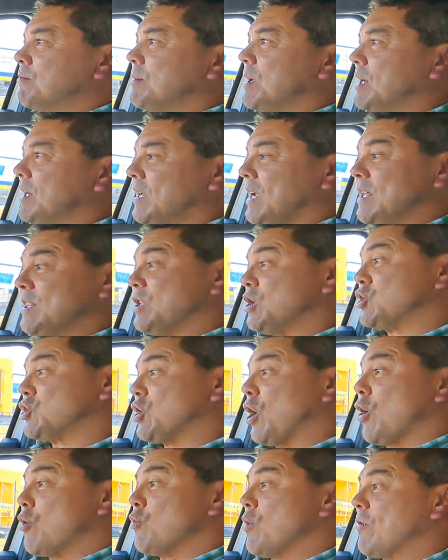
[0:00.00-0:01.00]
And again, there's
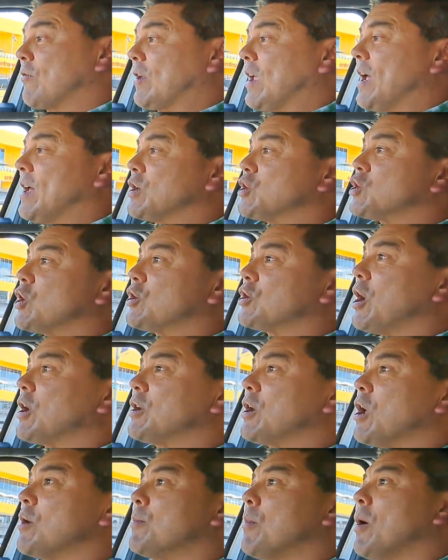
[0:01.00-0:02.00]
no rev counter, so I don't
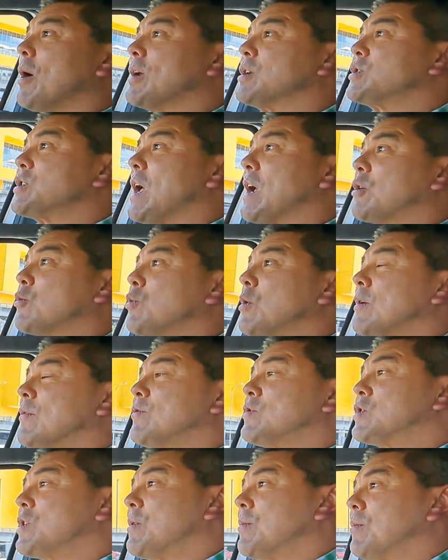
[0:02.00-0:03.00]
know my exact
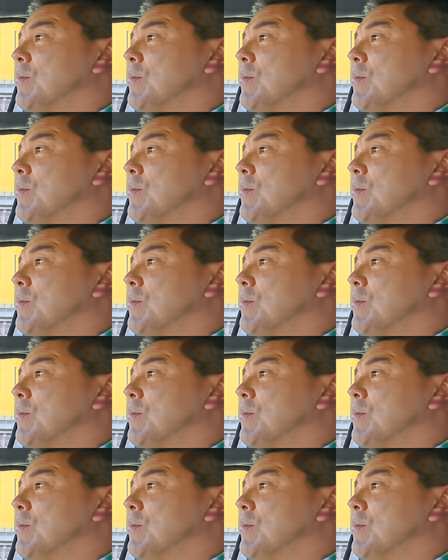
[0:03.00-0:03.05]
revs.